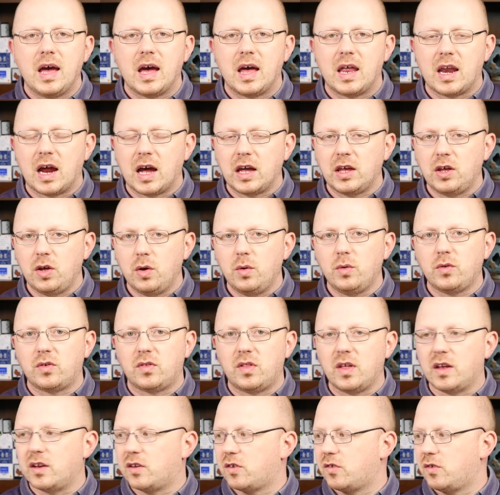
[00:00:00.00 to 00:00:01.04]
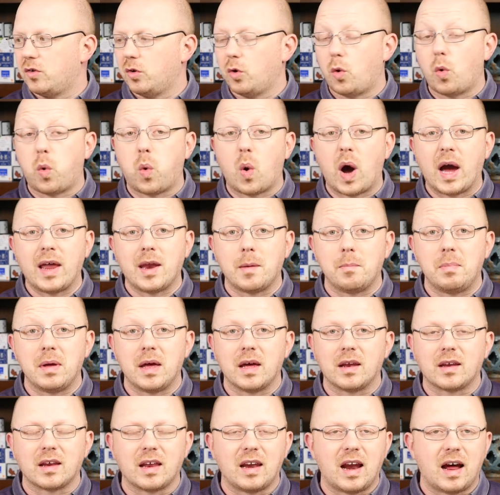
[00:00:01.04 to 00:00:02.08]
And I used this quite a
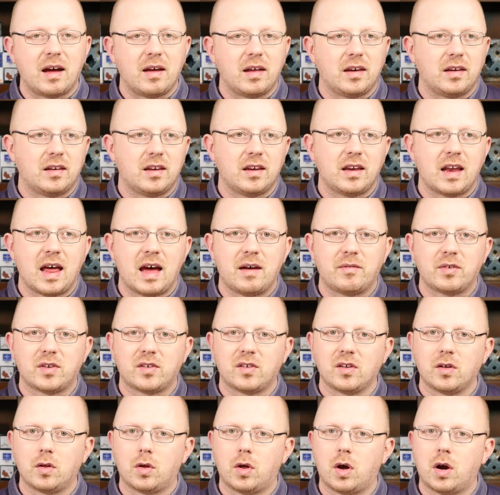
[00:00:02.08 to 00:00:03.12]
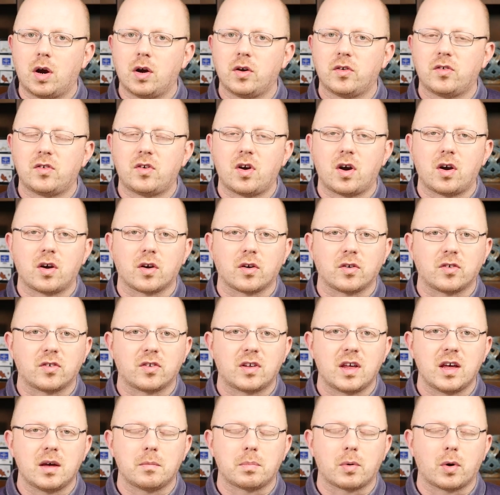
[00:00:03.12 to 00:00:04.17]
bit, and I didn't have a single hard start or
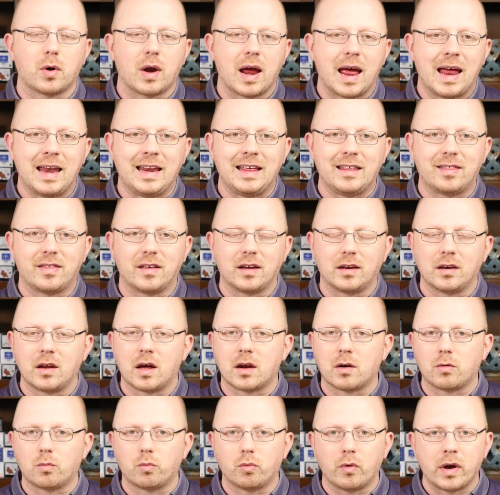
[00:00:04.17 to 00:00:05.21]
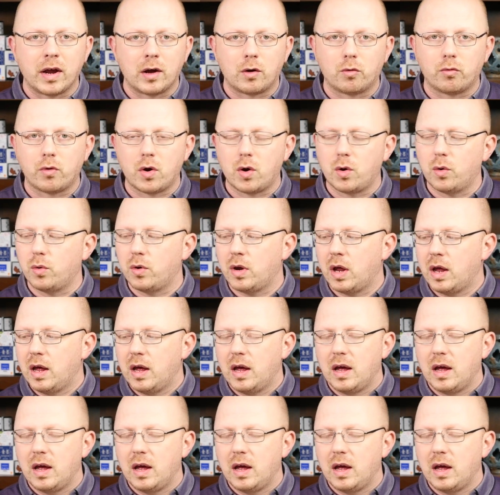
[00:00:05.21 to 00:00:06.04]
skip or anything, not a railroad.